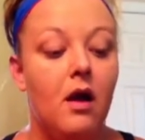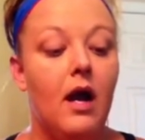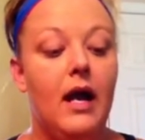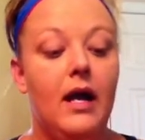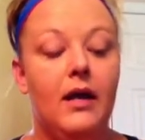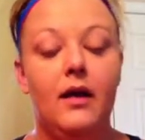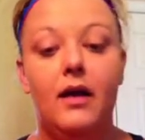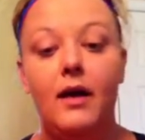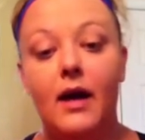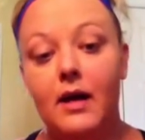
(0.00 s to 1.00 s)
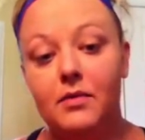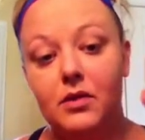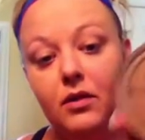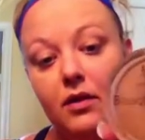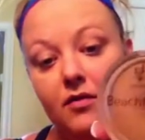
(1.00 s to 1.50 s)
I
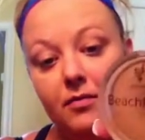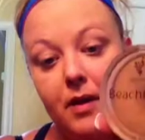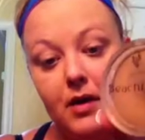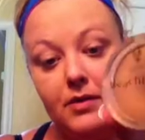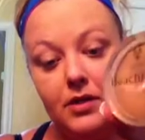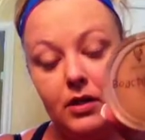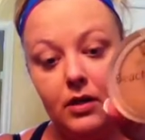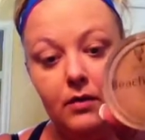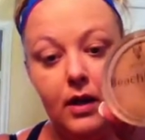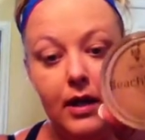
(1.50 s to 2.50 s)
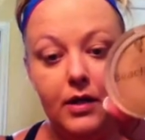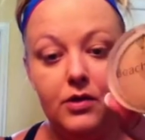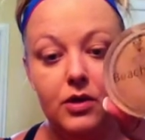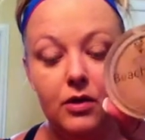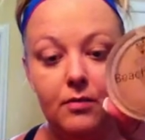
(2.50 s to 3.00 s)
absolutely love bronzer. I
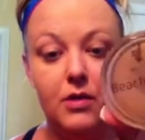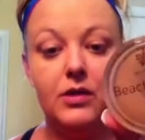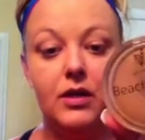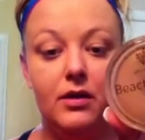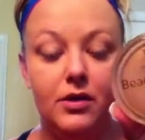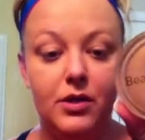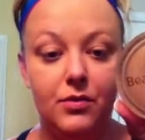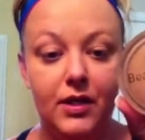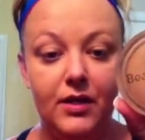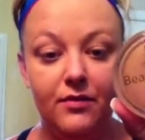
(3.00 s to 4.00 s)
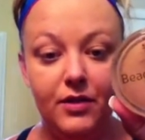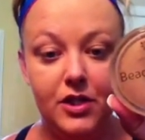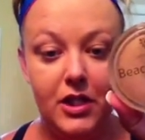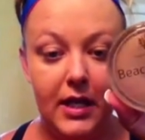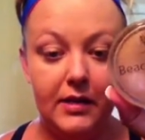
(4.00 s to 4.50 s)
use Hermosa. There's 3 different
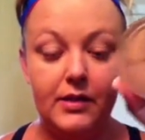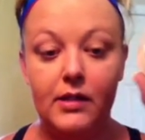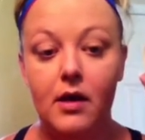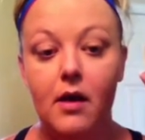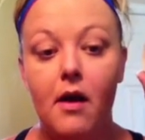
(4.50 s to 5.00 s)
shades.